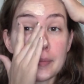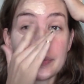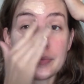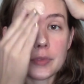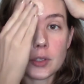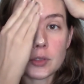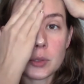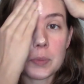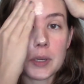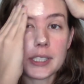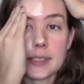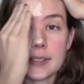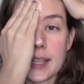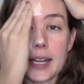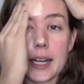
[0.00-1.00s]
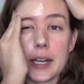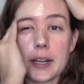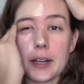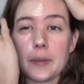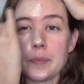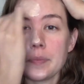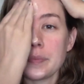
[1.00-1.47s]
No surprise
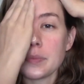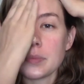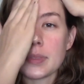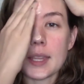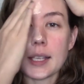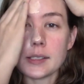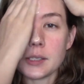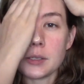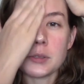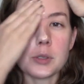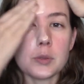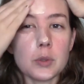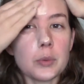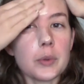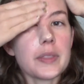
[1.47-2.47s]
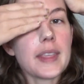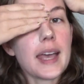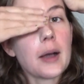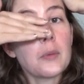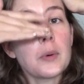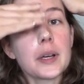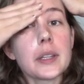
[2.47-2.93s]
there. As usual with
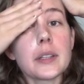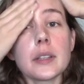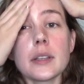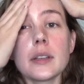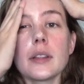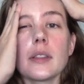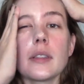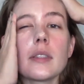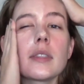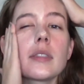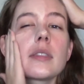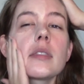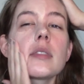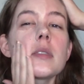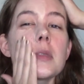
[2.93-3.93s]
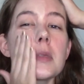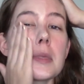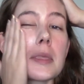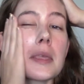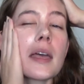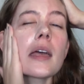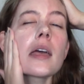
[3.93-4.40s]
that one,
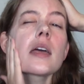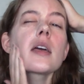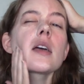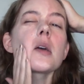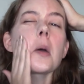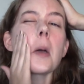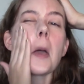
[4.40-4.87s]
it